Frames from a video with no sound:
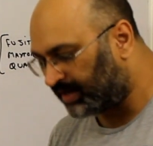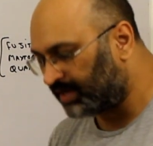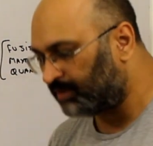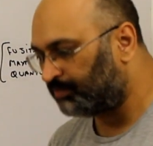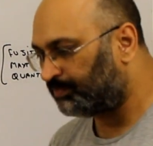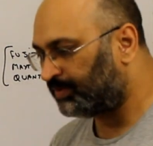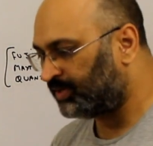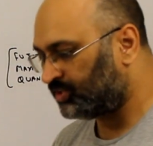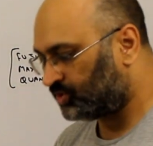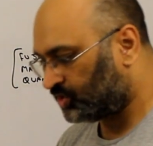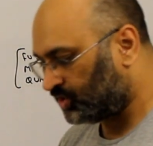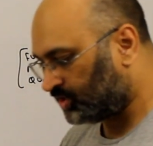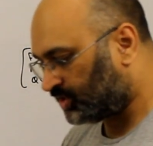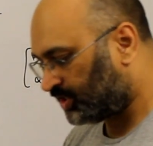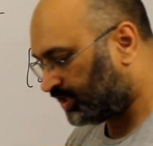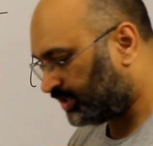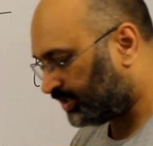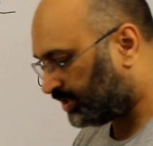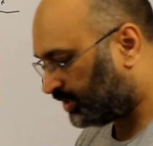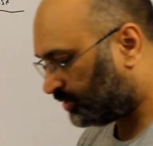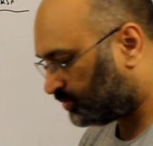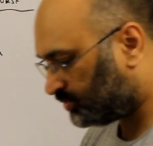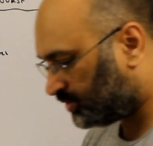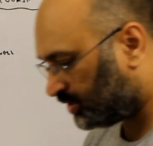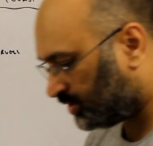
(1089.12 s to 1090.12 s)
by
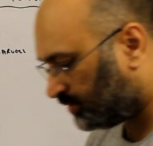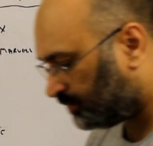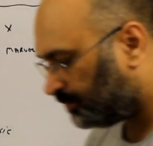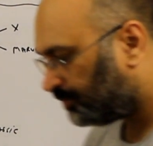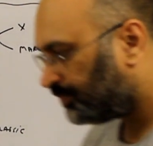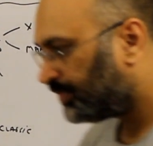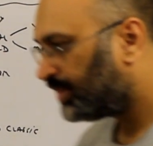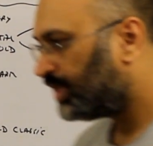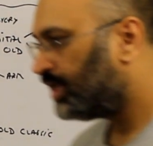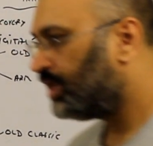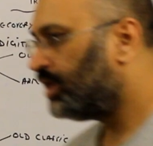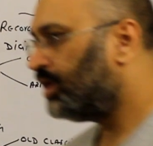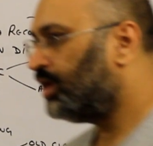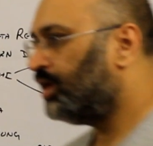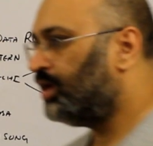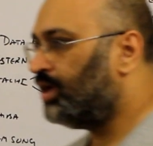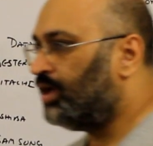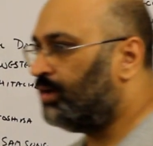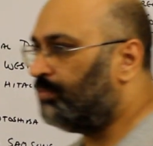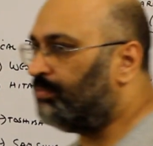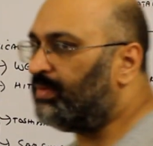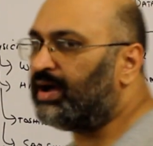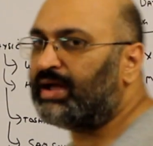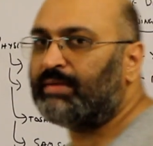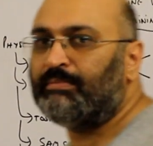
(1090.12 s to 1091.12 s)
PC3000,
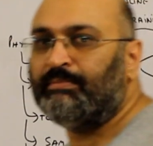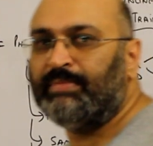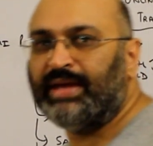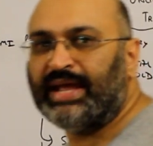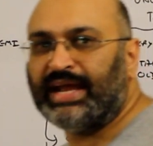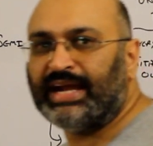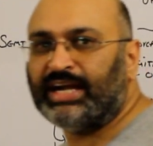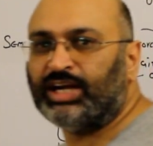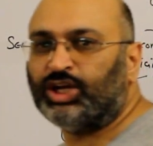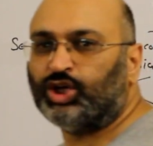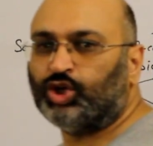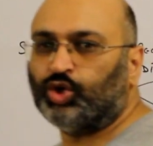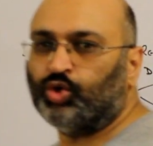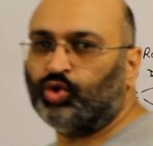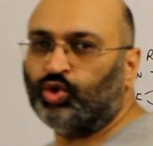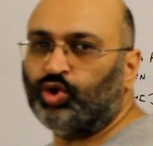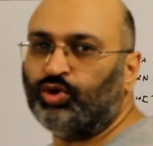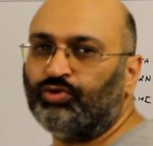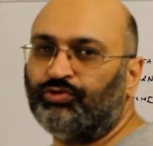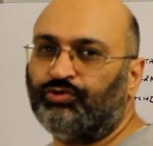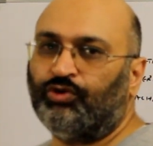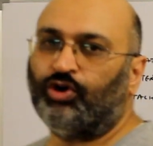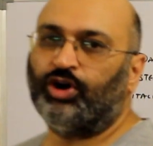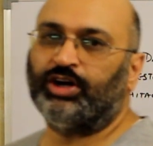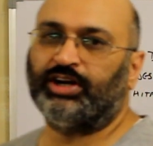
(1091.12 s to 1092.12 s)
my main
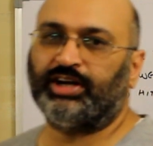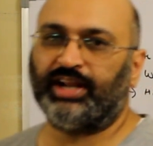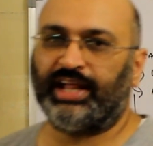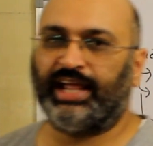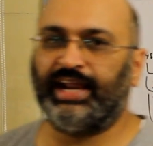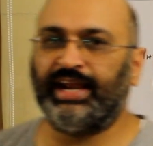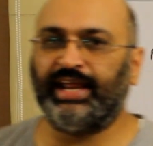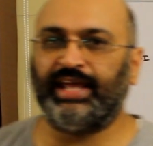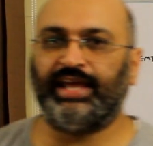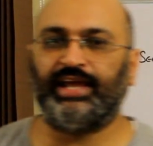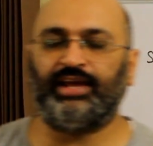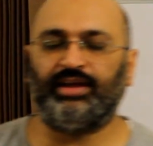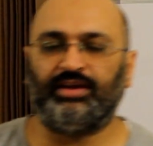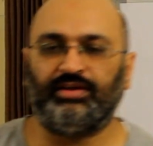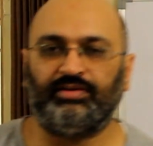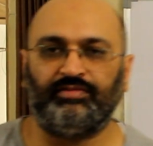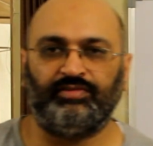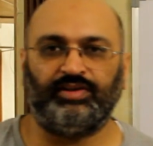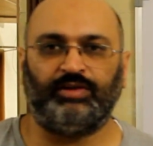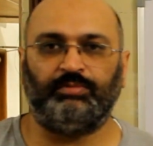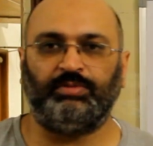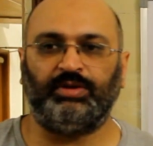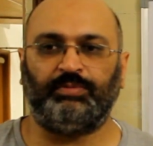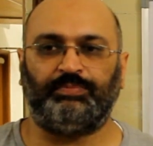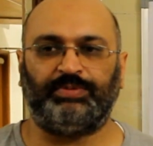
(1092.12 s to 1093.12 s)
tool for training
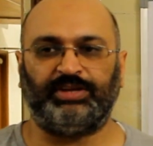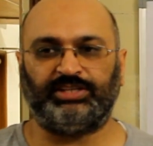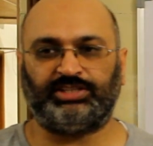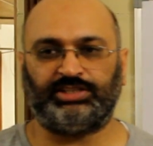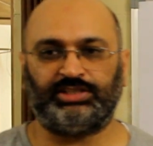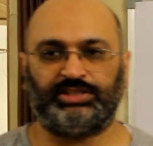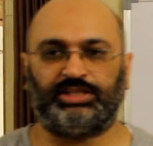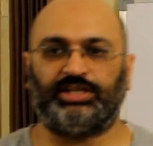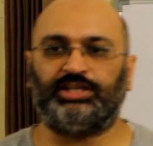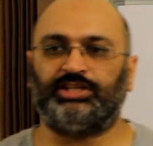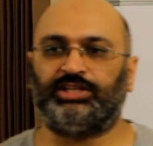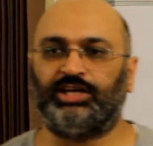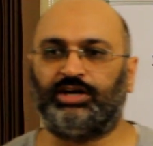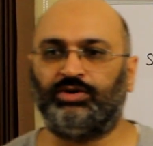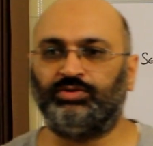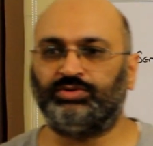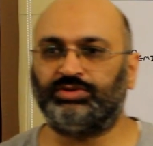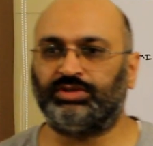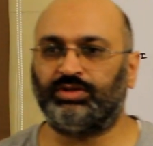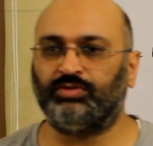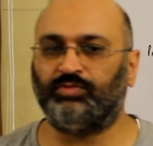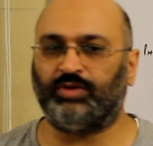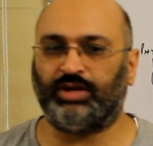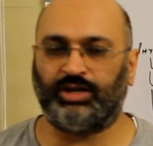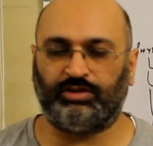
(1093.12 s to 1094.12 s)
will be
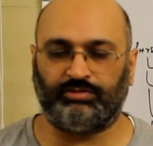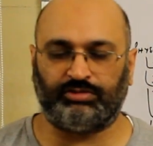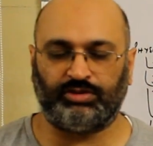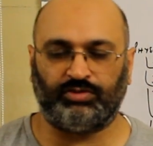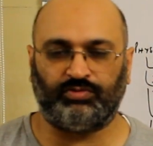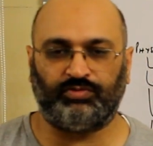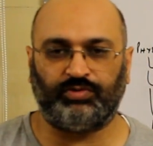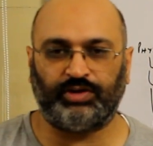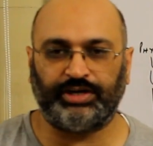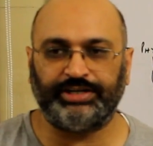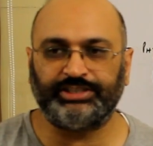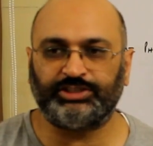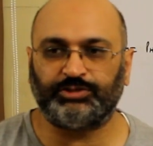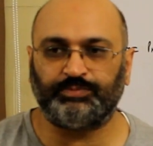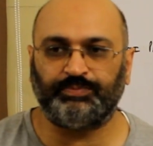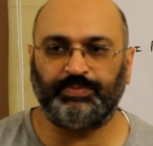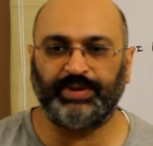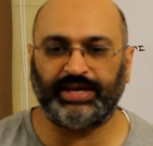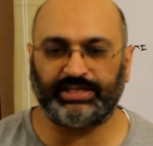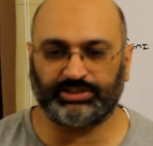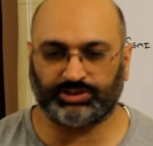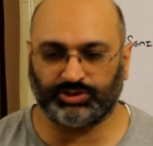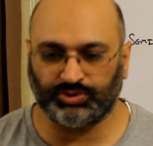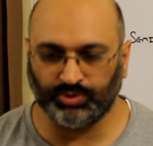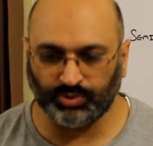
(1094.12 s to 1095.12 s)
PC3000, one of the world's
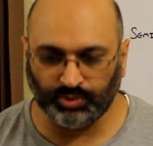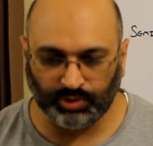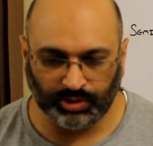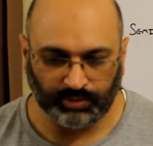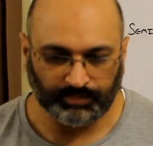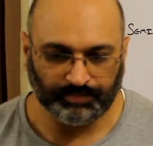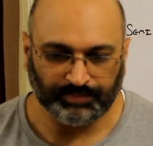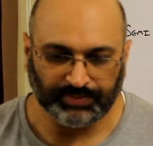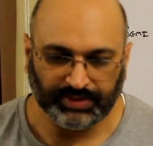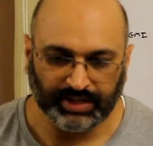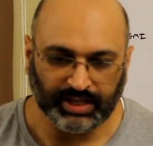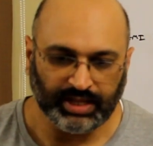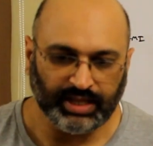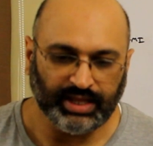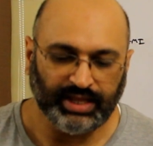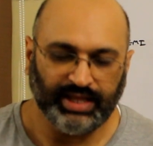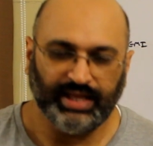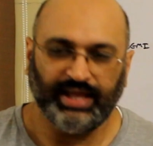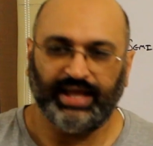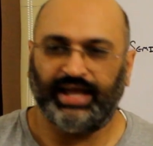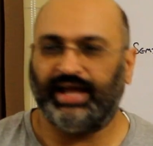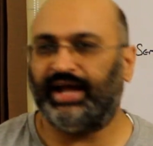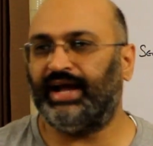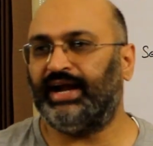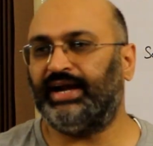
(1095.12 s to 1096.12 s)
best tool.
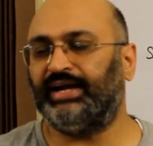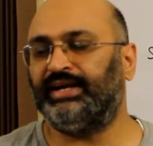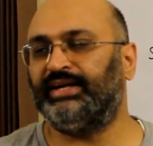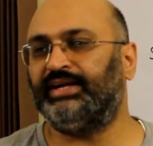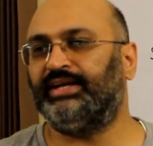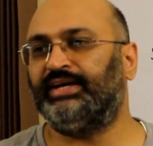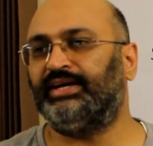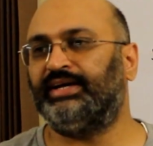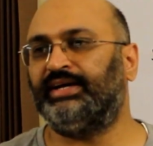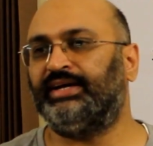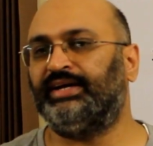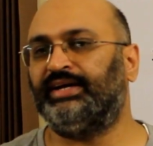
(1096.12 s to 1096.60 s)
And